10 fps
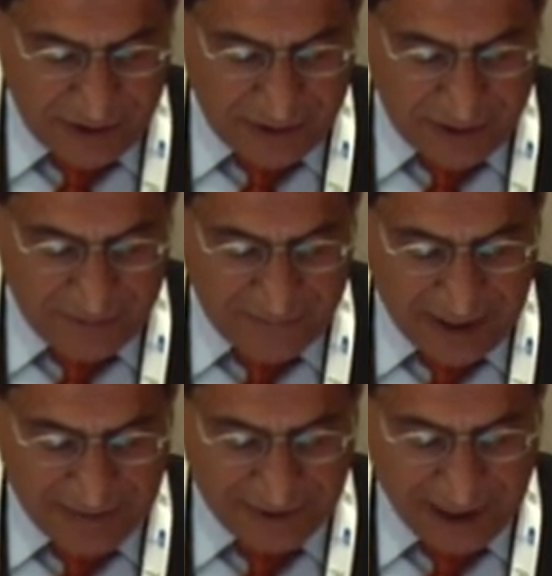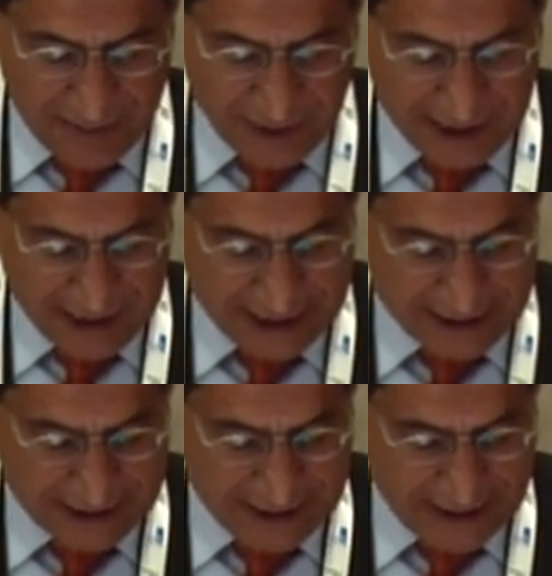of Africa, Middle
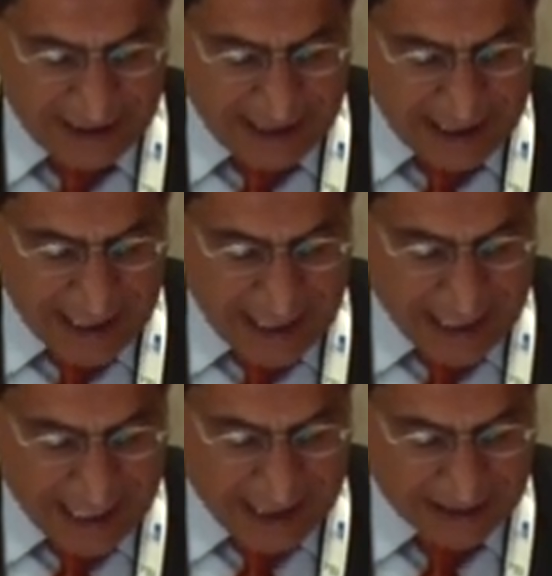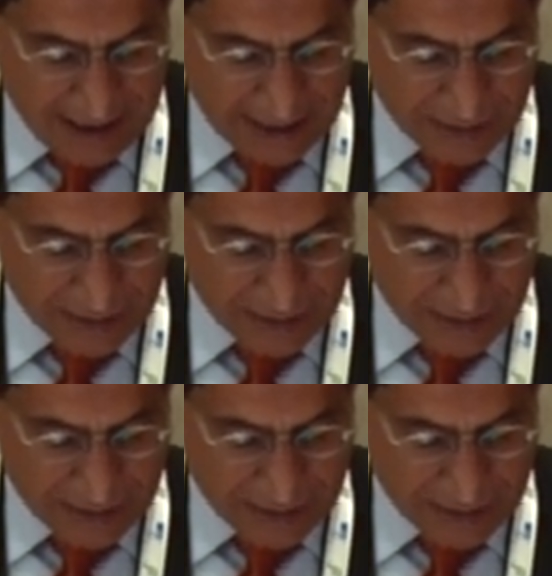East, and